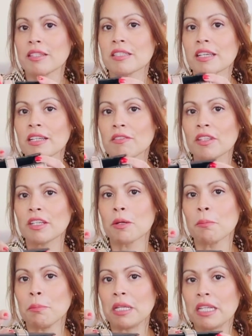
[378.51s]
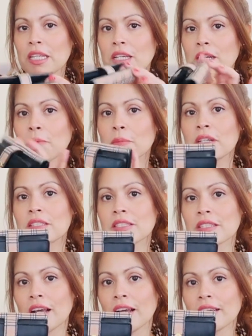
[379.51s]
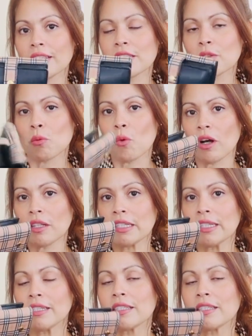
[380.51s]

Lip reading: It's kind of like a medium sized wallet.